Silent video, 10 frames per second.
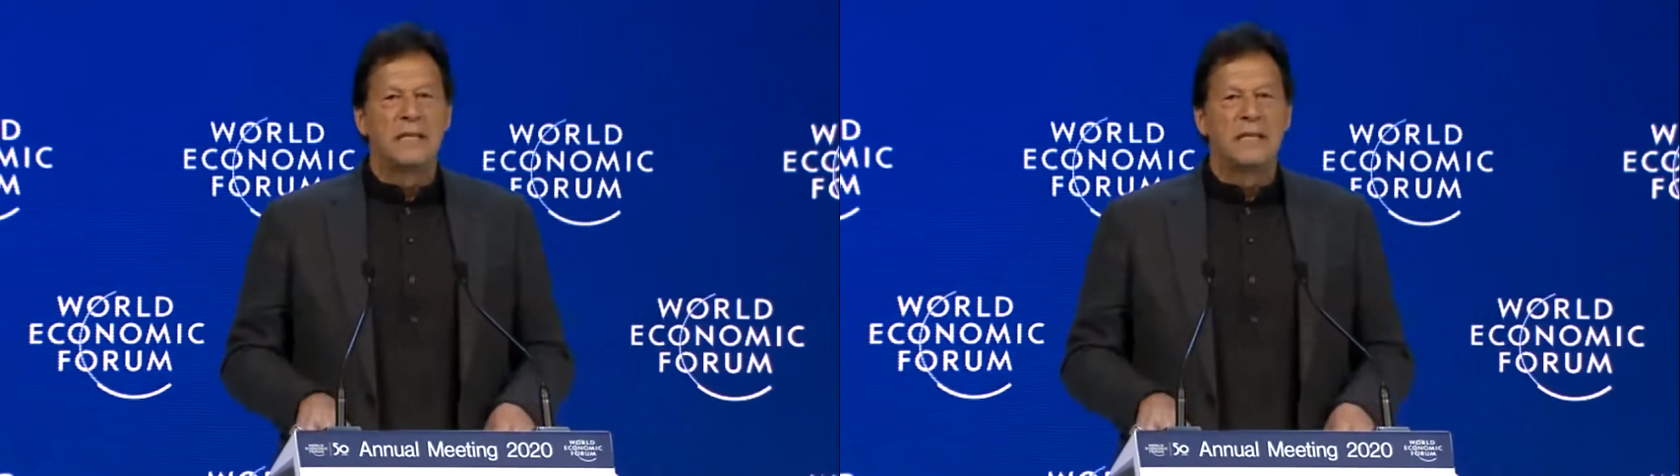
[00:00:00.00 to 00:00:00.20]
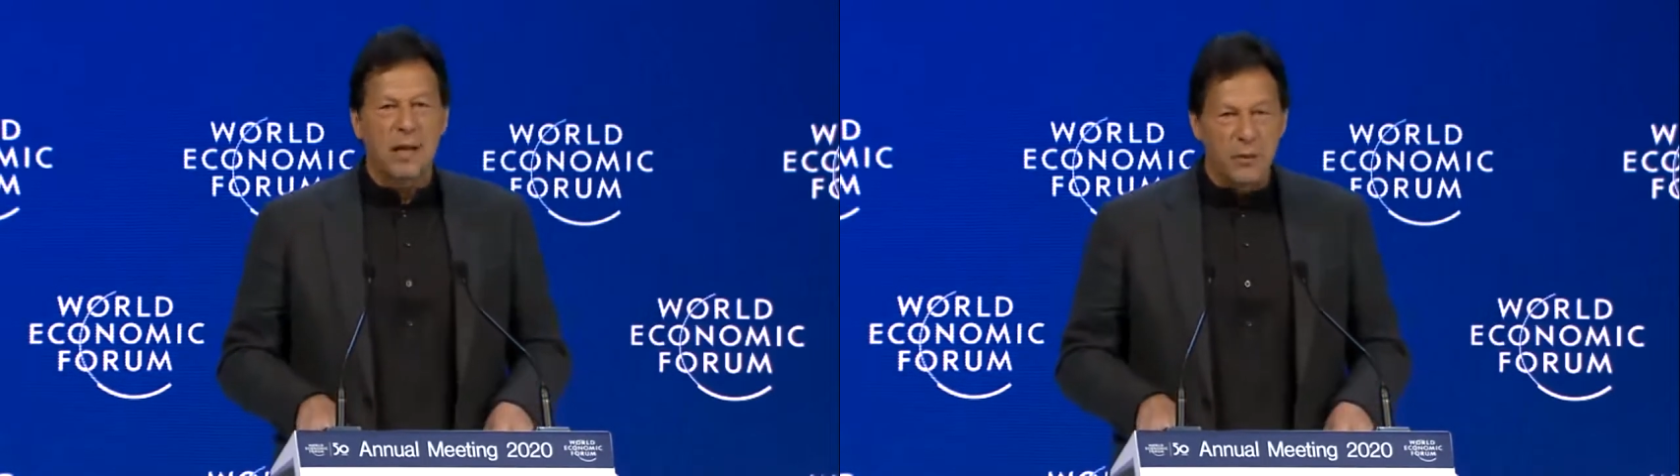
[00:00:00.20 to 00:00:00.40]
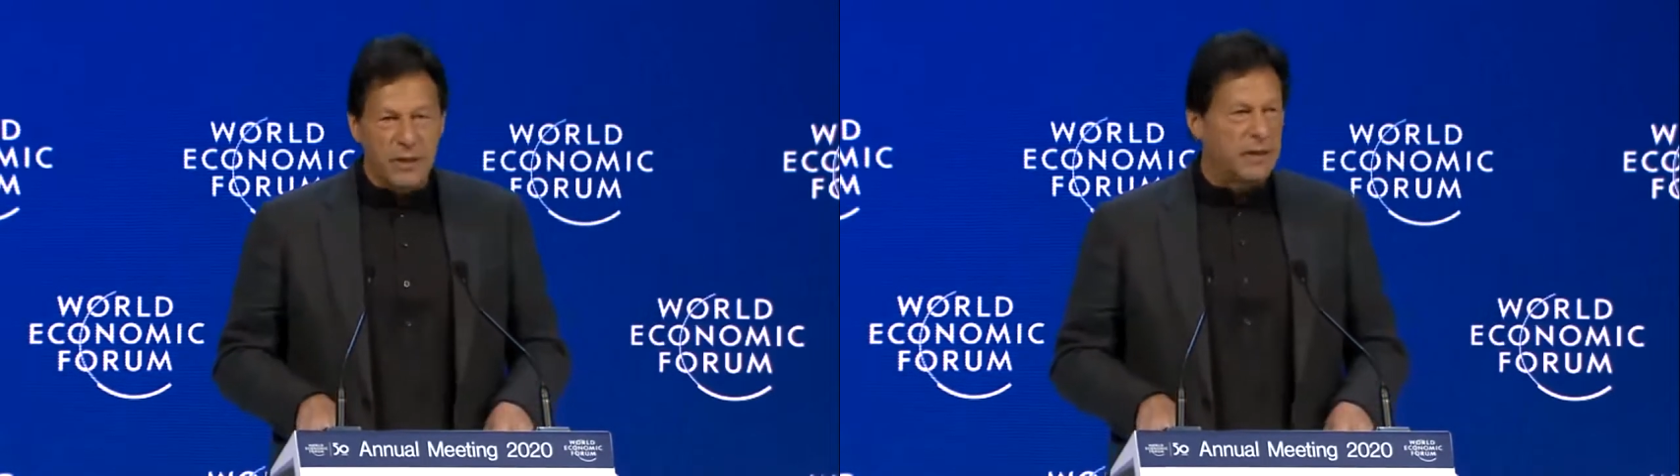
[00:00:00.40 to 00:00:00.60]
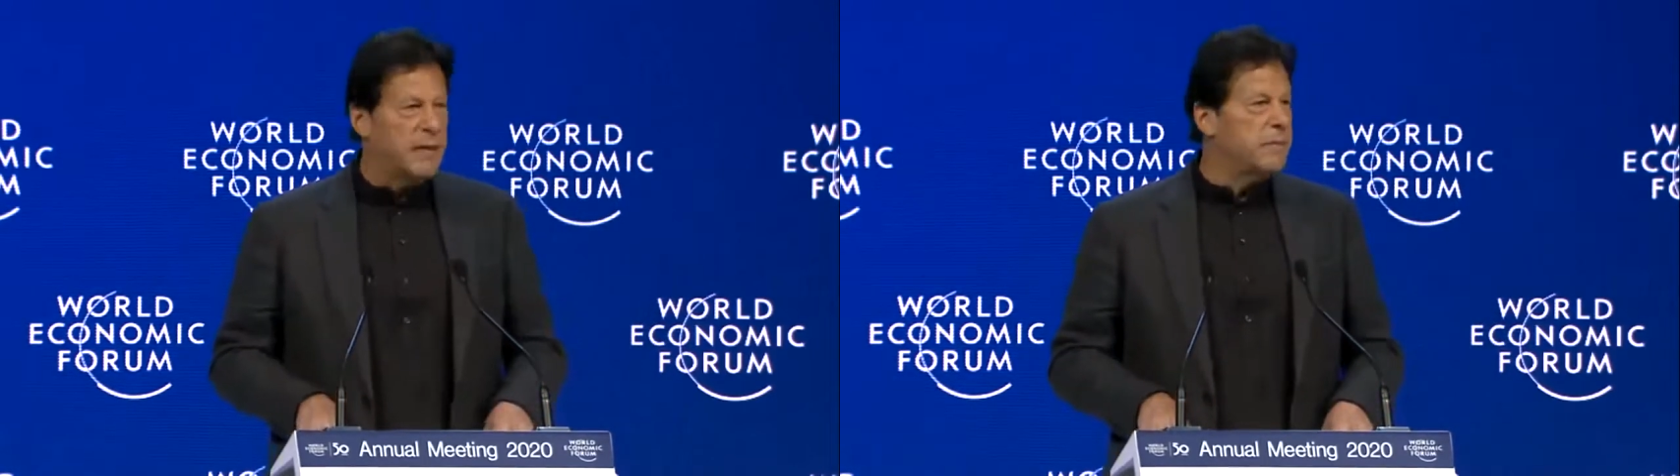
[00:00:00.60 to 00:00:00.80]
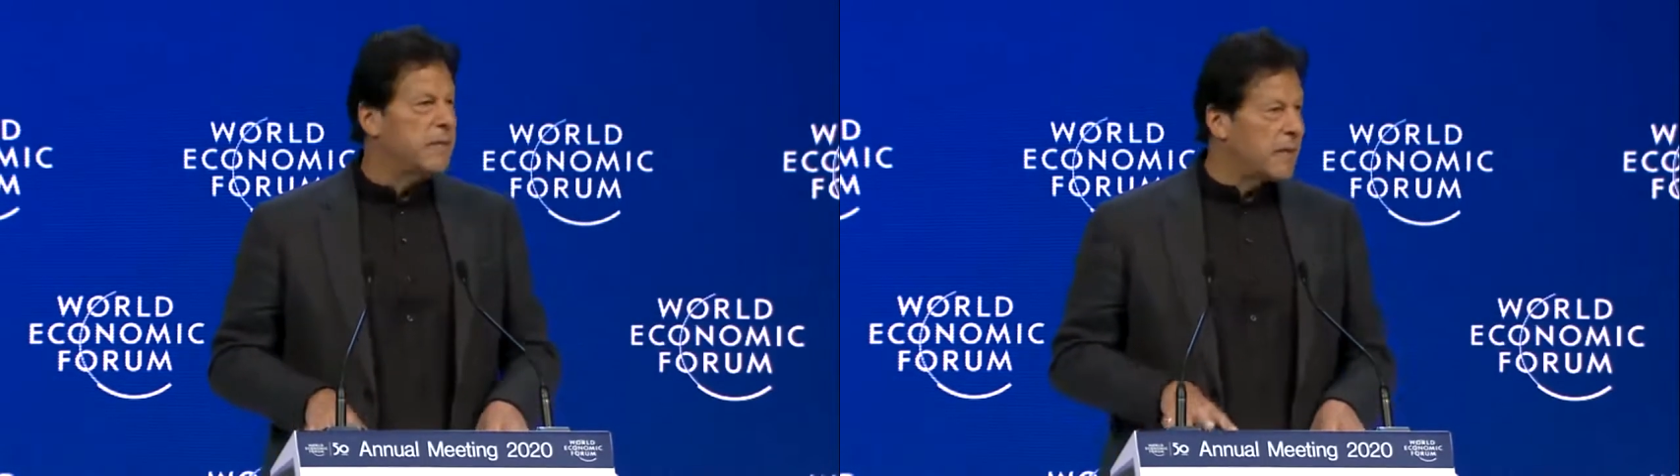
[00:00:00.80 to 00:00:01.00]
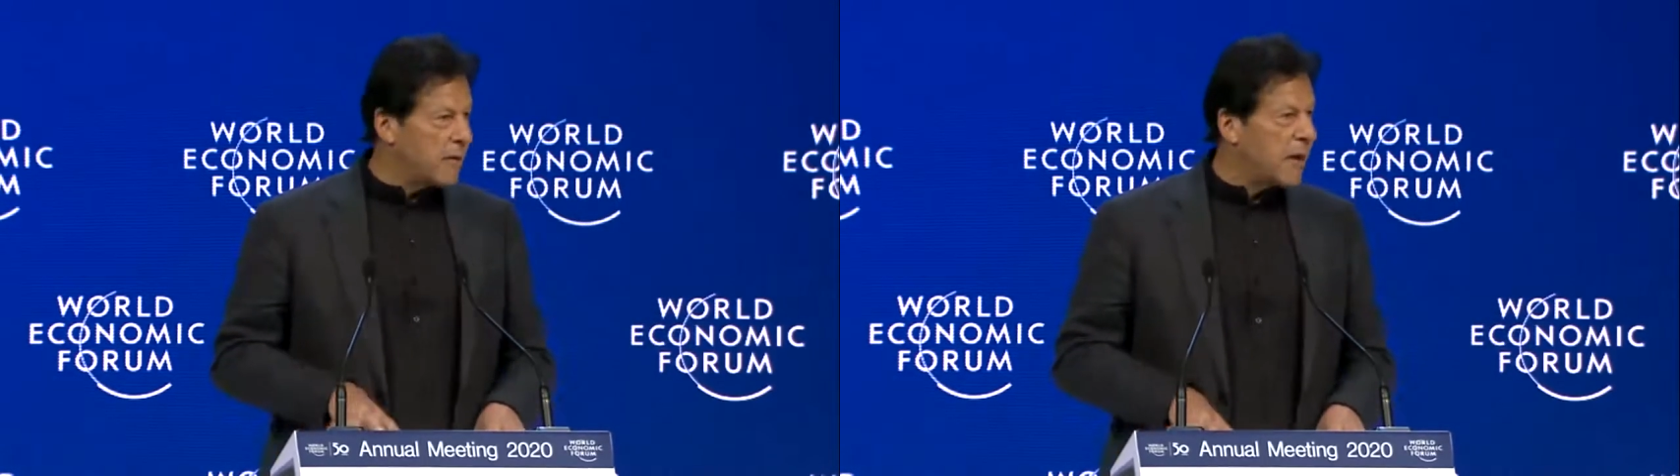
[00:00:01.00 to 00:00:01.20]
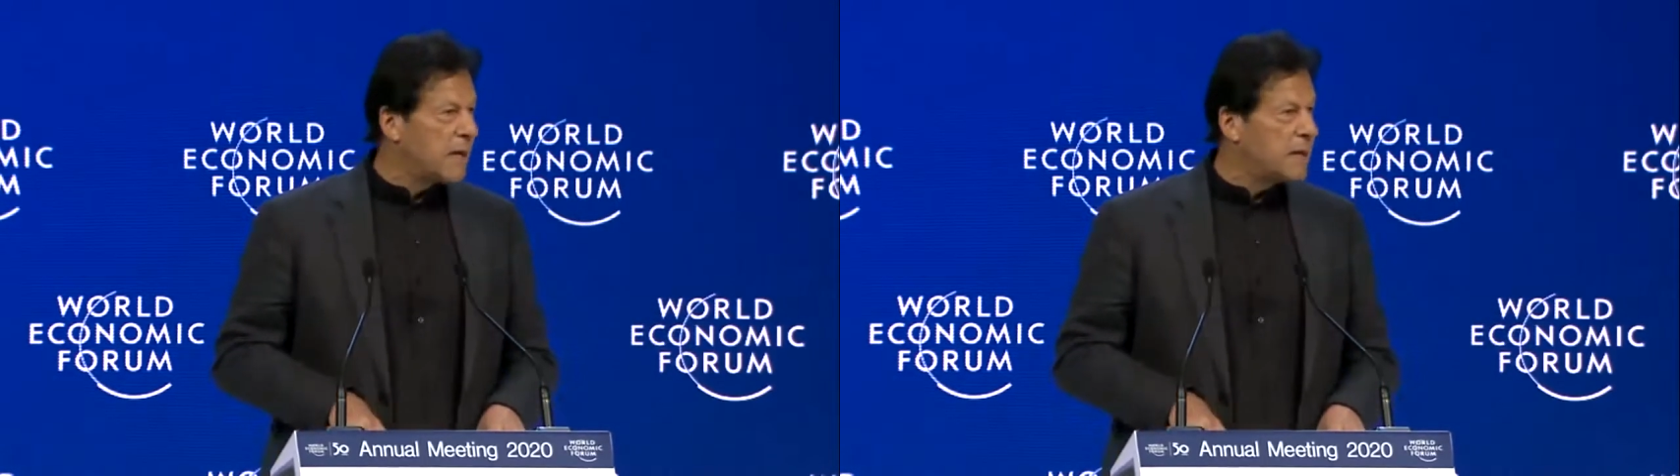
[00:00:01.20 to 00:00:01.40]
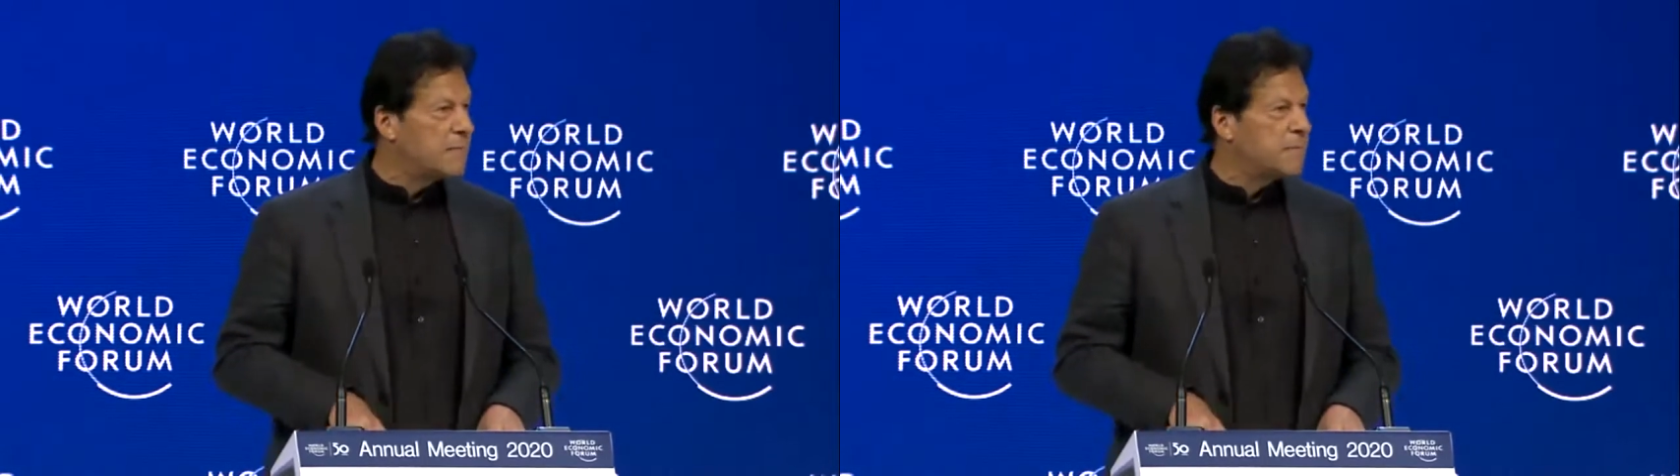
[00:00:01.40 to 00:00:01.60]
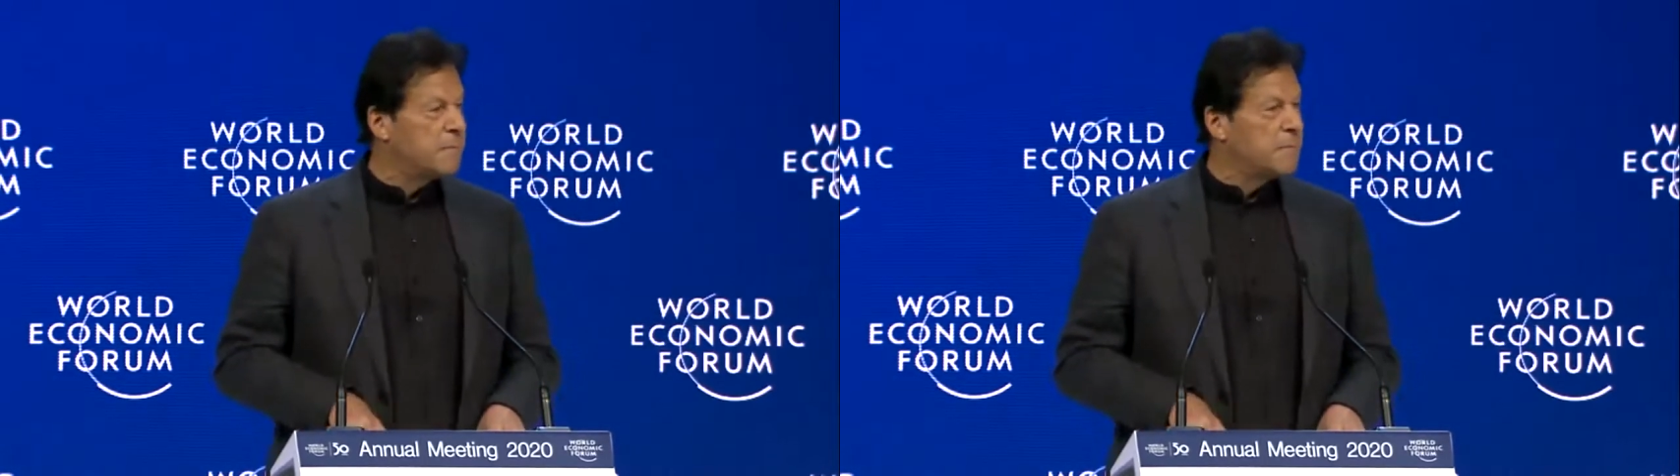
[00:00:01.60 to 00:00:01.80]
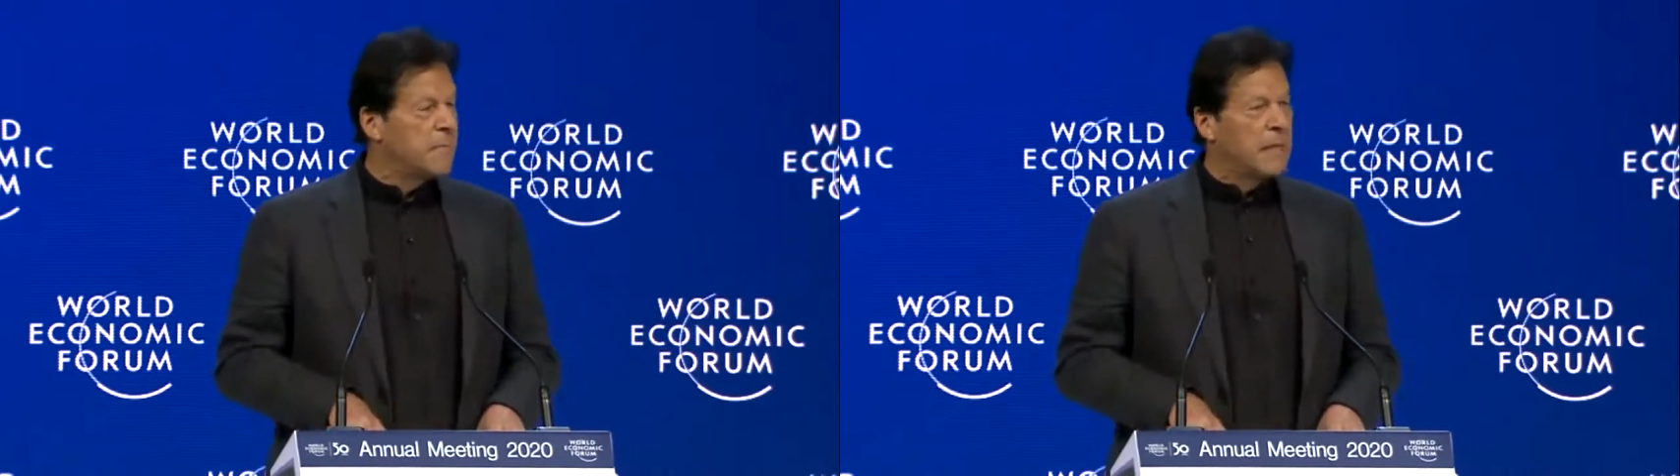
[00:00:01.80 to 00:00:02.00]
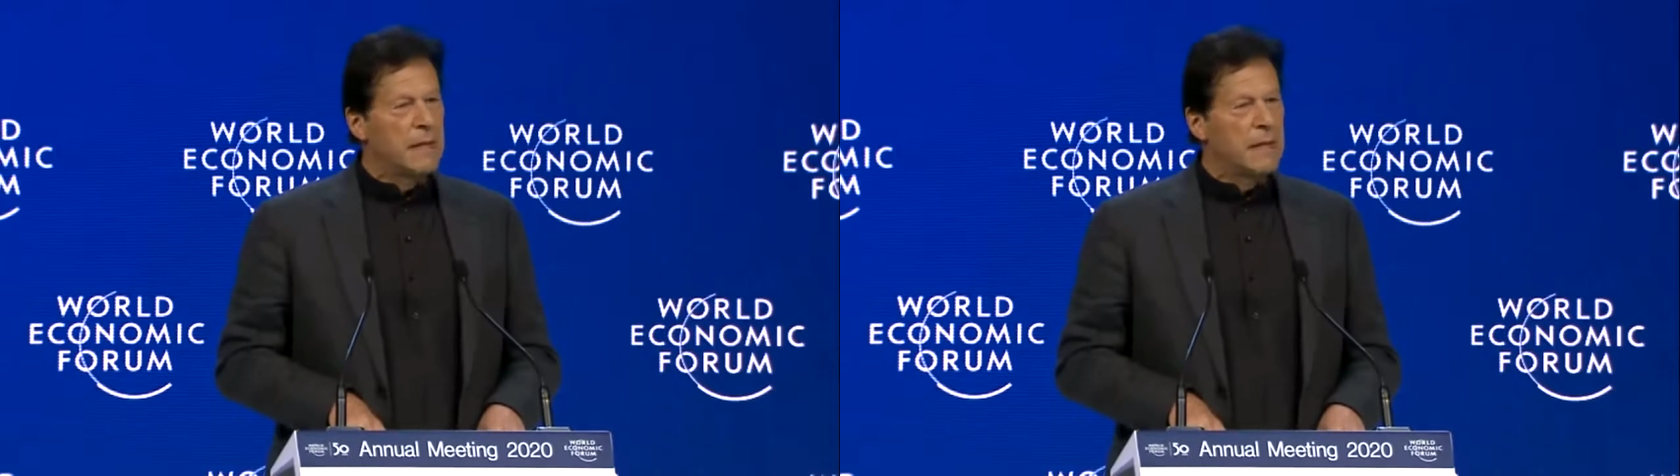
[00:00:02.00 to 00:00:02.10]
I also tried to,